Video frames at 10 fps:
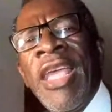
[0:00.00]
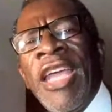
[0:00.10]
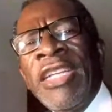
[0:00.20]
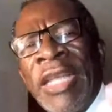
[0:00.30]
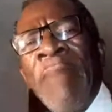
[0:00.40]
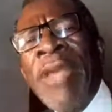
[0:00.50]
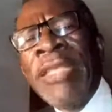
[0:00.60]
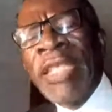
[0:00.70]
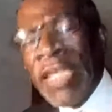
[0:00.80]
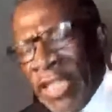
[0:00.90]
And
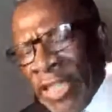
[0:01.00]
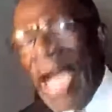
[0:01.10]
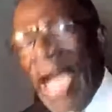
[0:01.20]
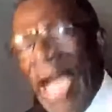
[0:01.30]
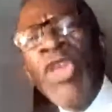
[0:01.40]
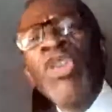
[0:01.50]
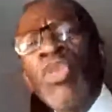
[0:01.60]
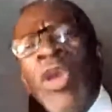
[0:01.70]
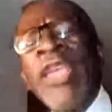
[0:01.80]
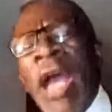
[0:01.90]
Zambians, it's time
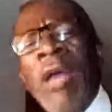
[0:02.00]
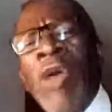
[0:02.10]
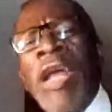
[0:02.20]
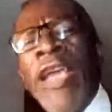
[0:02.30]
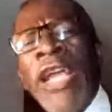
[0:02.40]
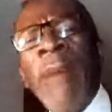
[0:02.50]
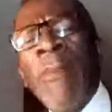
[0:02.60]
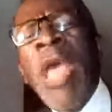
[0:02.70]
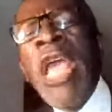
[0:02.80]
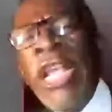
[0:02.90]
for you to wake
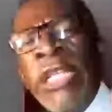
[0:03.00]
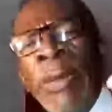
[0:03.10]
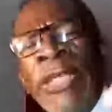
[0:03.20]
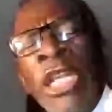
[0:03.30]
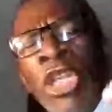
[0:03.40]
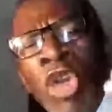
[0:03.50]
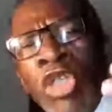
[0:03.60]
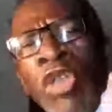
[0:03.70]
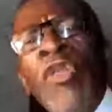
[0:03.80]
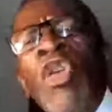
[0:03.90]
up, especially
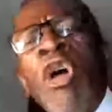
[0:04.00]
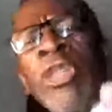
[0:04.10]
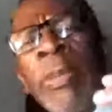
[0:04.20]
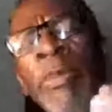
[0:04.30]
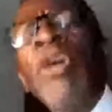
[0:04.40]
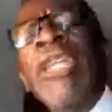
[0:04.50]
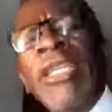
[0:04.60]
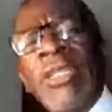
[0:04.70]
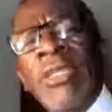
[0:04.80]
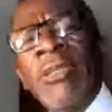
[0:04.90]
those of you on the
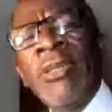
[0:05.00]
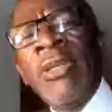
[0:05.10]
borders.